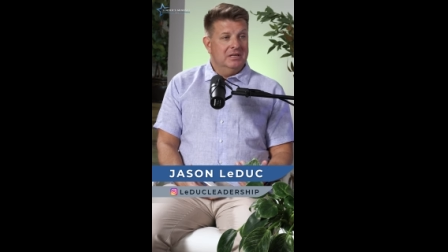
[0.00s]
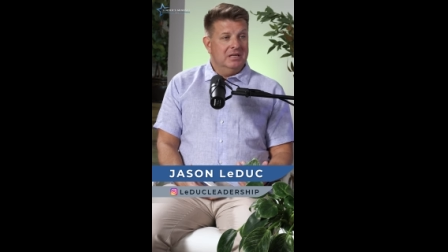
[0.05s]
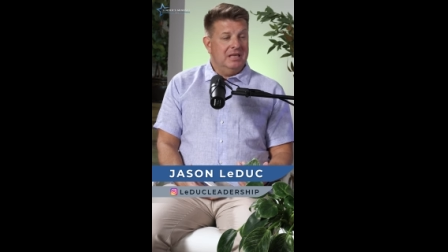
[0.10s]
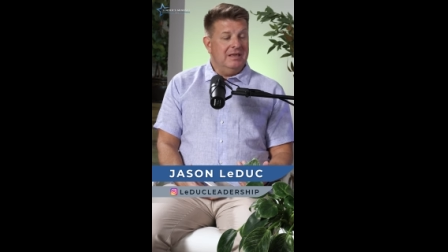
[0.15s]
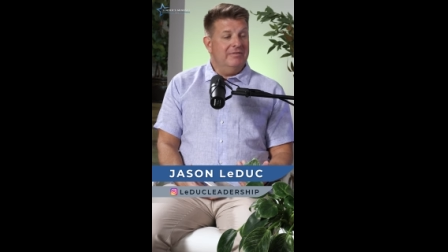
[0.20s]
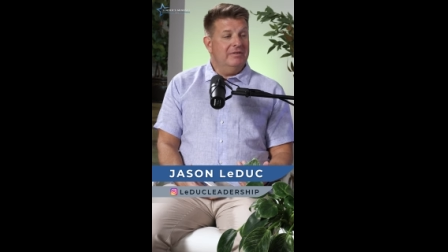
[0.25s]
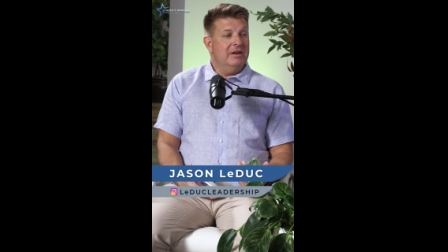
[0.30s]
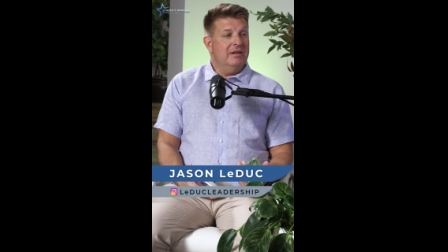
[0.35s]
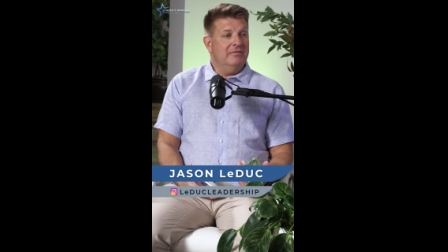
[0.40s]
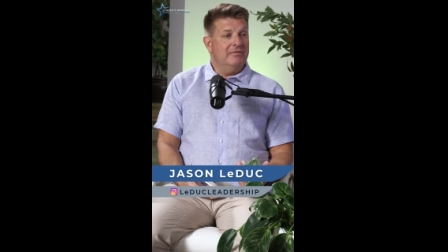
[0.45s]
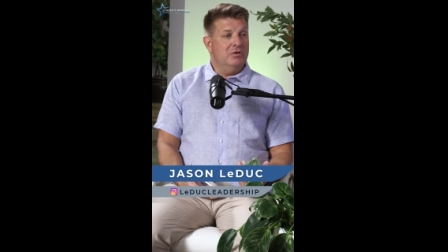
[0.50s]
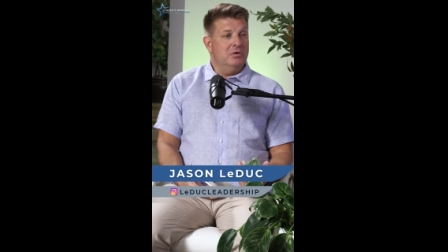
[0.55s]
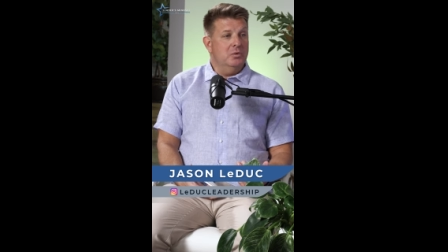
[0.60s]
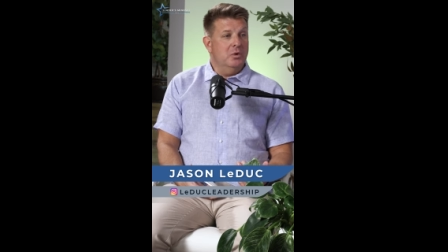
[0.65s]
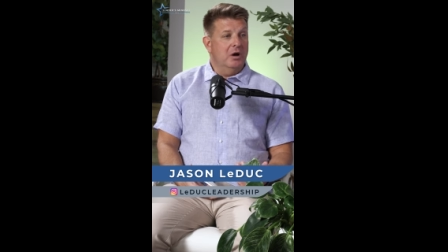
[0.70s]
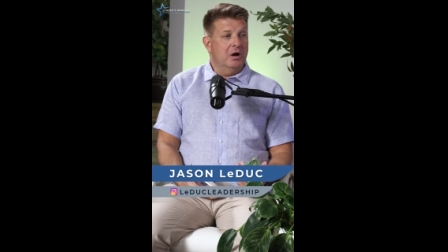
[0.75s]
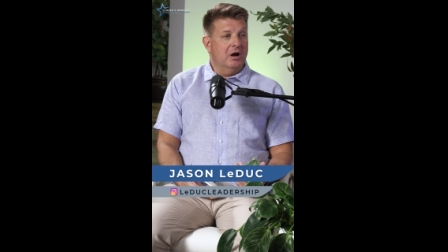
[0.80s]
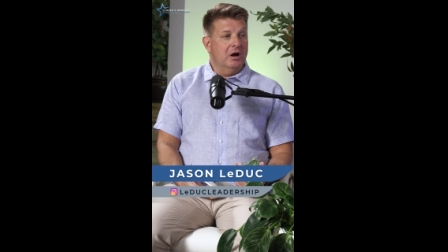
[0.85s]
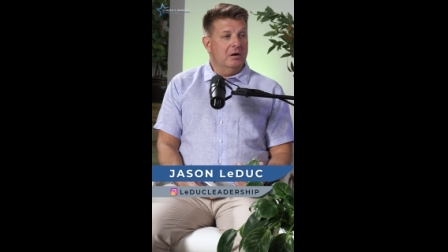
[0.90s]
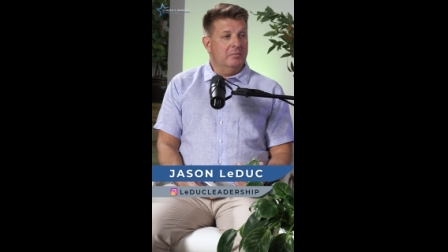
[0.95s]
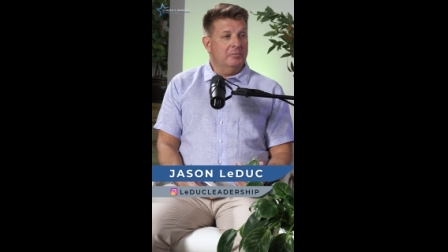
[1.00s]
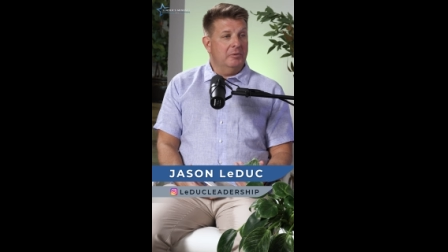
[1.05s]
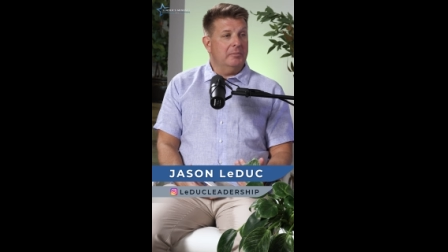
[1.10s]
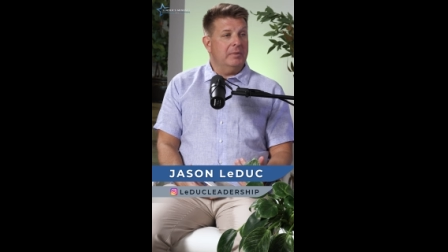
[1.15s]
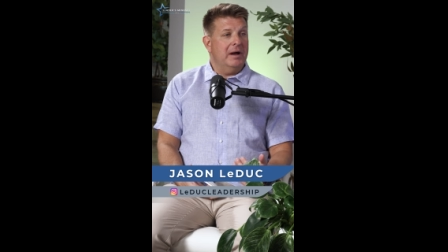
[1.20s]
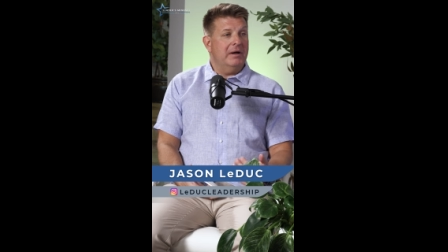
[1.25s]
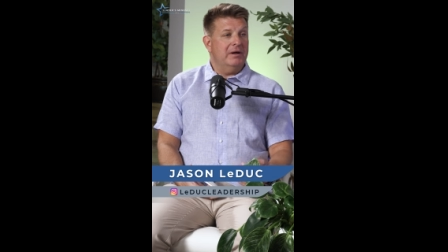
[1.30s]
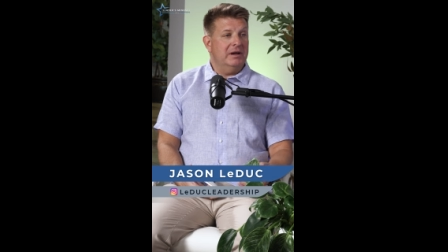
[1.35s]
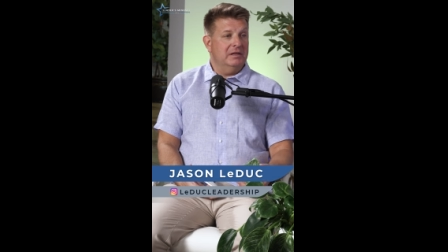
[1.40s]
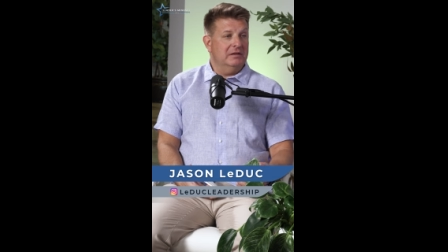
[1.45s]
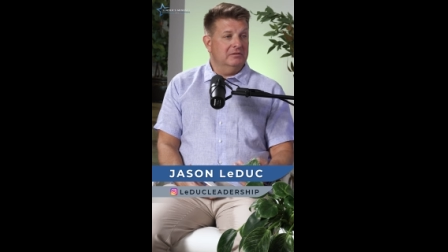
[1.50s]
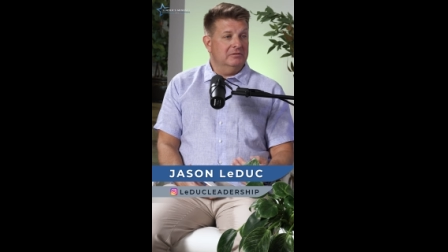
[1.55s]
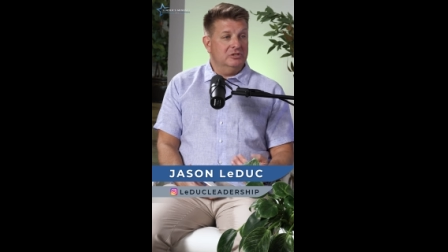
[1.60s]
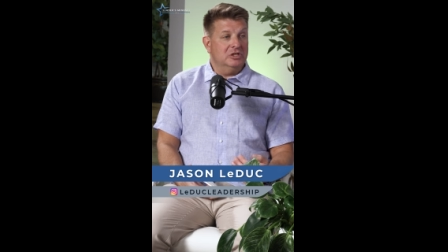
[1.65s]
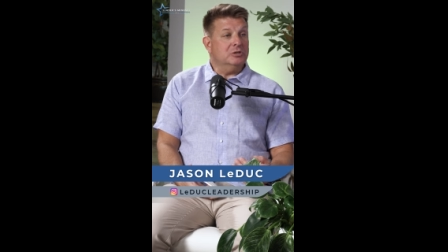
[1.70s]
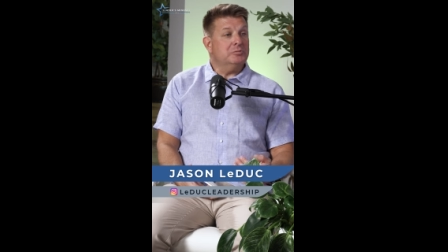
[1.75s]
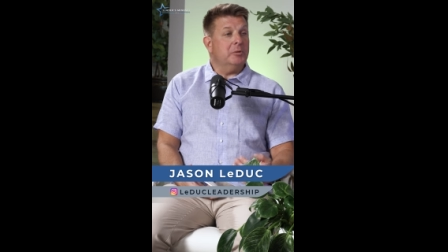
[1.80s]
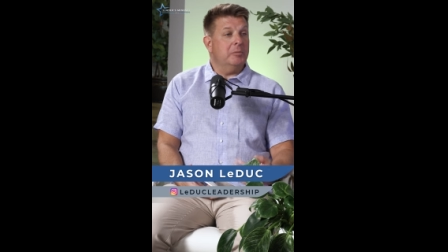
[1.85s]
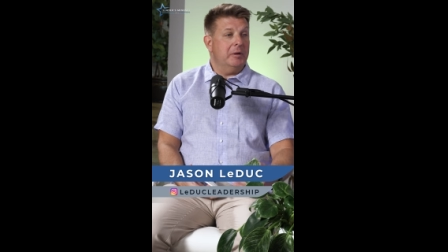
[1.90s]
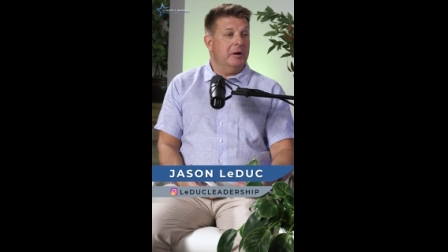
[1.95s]
even if you are preparing
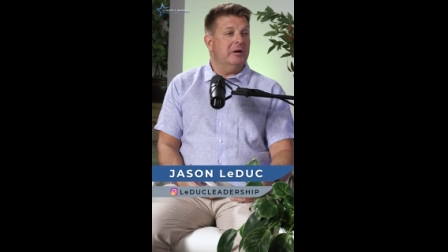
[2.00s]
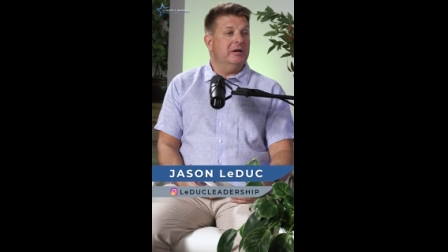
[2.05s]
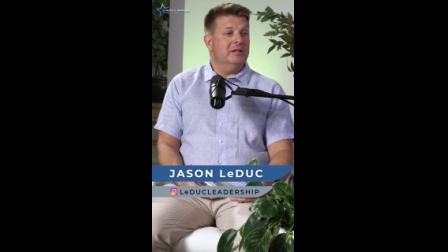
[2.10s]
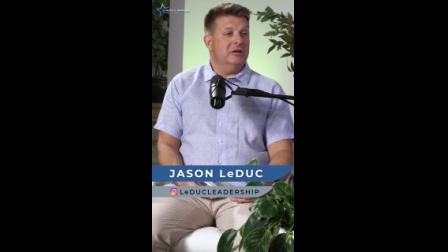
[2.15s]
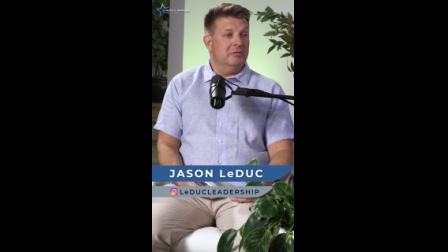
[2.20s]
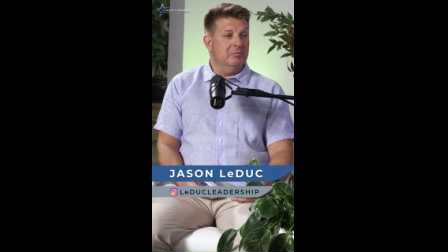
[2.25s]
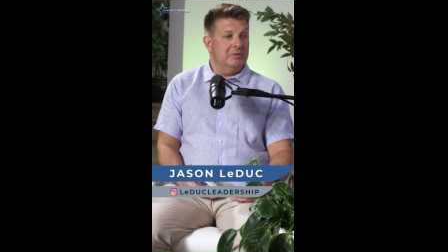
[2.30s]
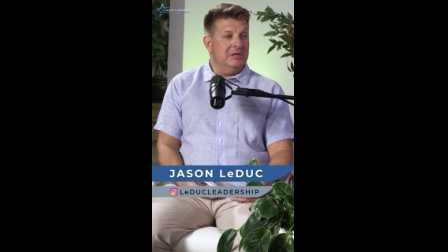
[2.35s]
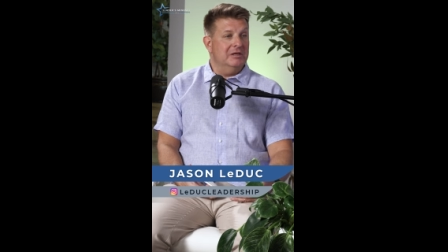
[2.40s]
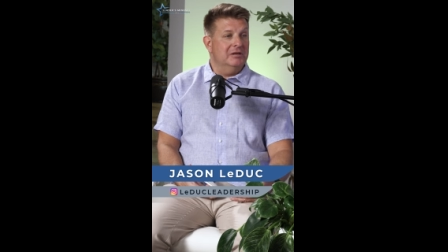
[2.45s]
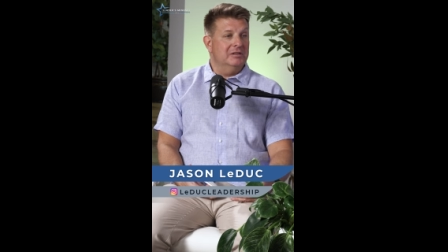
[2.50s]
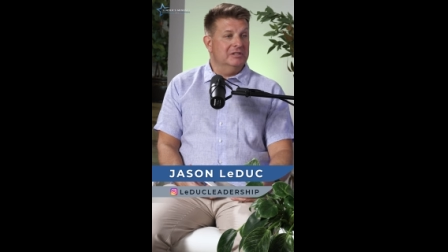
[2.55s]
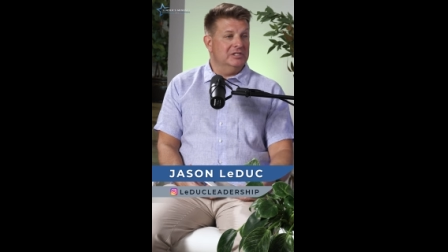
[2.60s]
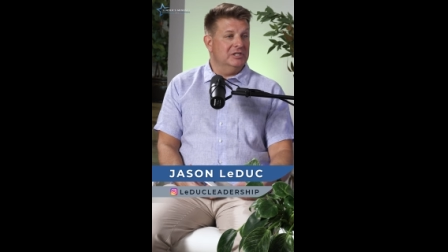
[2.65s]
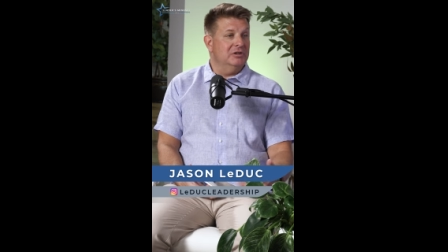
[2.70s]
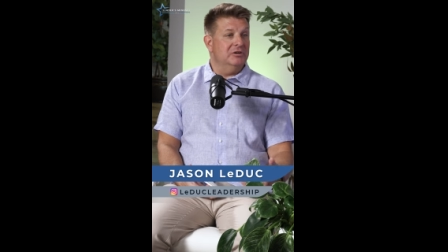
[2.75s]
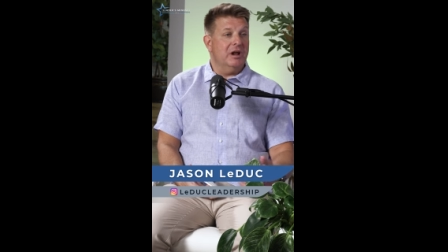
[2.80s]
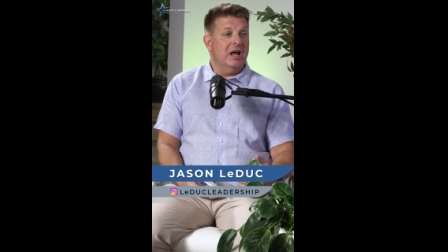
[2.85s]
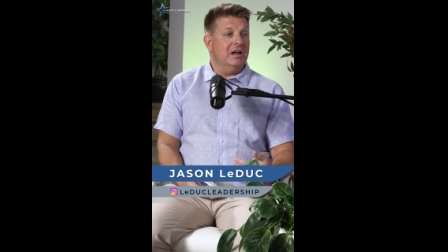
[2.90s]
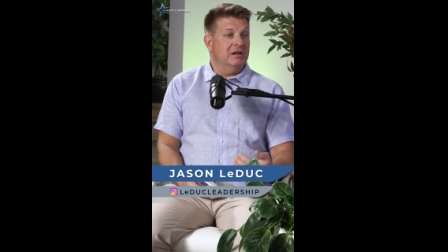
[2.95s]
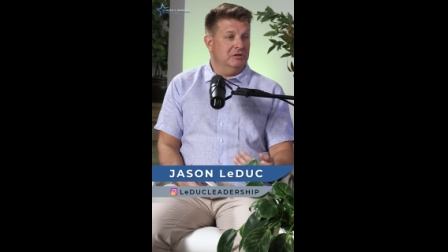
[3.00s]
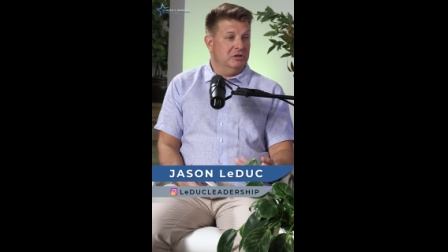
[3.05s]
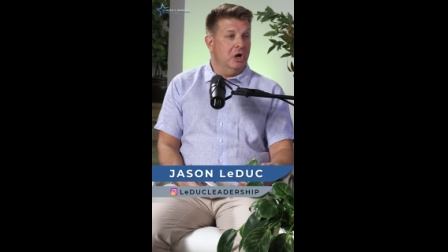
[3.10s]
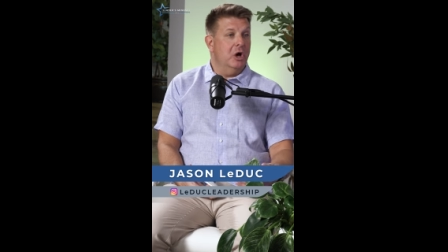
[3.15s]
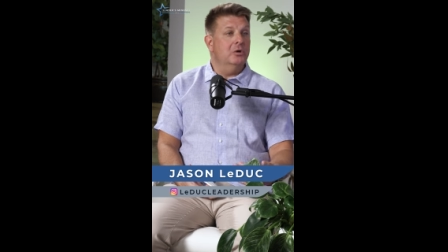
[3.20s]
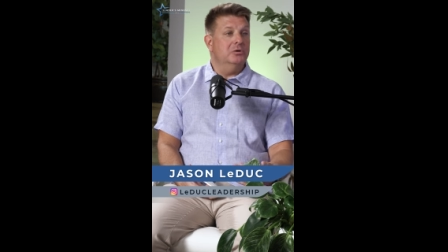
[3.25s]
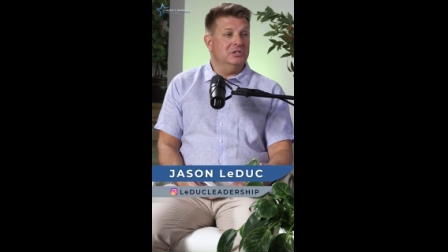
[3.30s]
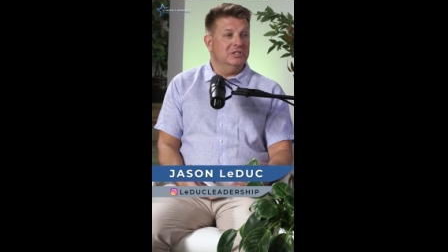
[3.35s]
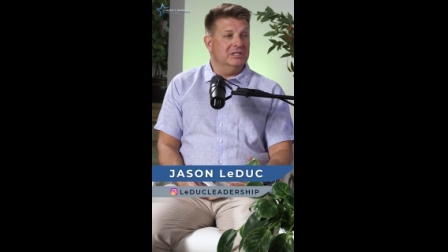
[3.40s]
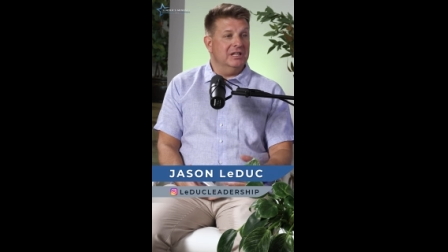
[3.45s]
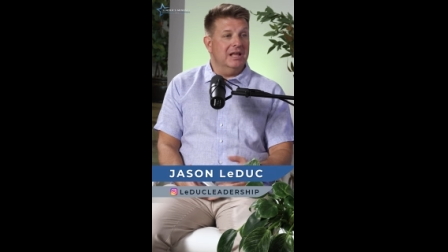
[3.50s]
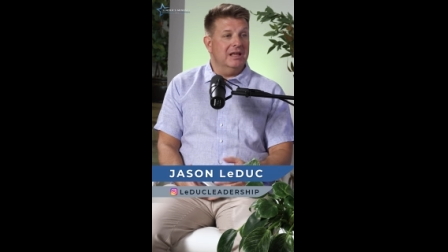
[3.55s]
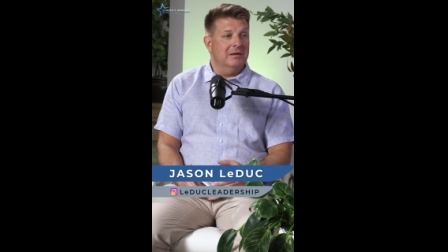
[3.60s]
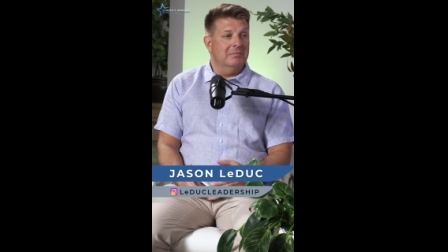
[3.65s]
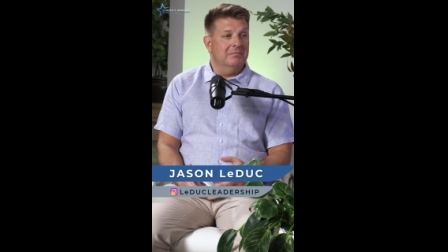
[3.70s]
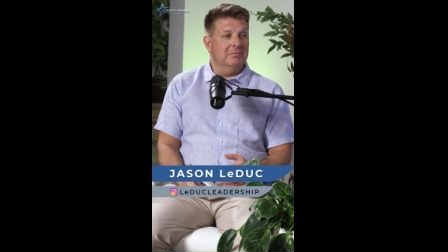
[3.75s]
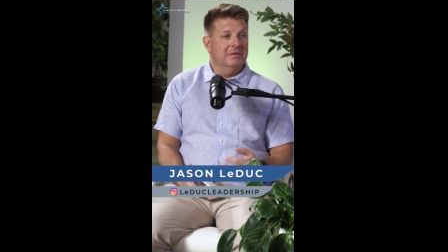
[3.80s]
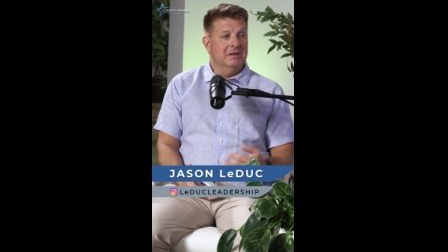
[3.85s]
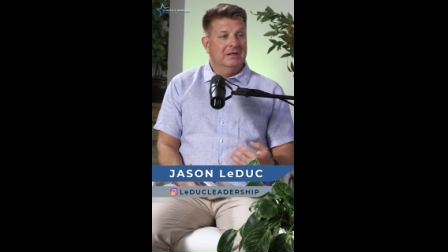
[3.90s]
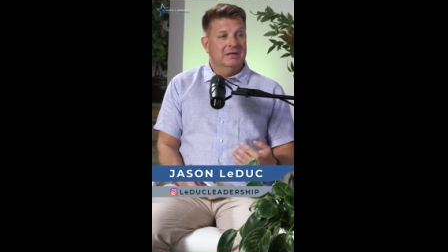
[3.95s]
just preparing their meals and you're mm -hmm. not mm-hmm. coaching
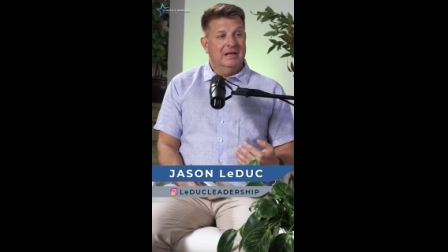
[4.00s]
them.